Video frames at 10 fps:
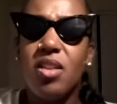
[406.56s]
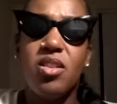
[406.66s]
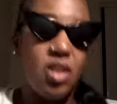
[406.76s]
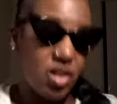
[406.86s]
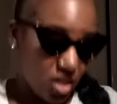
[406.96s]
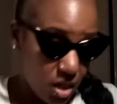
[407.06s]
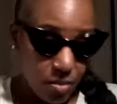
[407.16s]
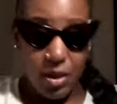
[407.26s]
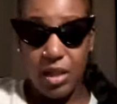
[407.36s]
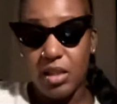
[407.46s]
So I just keep
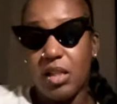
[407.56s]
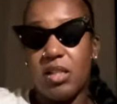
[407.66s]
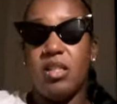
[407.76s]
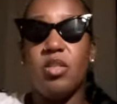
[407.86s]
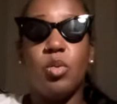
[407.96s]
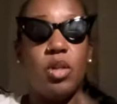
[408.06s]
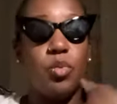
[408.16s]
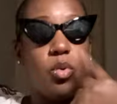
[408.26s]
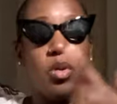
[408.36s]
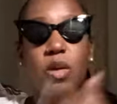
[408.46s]
them like this. This will look
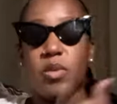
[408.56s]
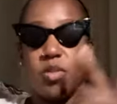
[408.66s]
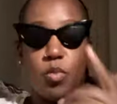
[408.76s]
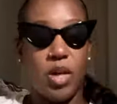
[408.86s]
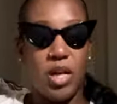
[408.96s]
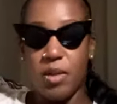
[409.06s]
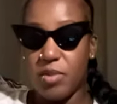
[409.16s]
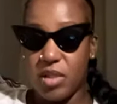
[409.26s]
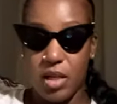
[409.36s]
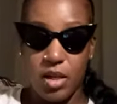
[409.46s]
real good with some red
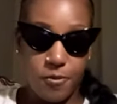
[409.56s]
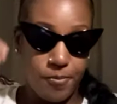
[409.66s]
lipstick.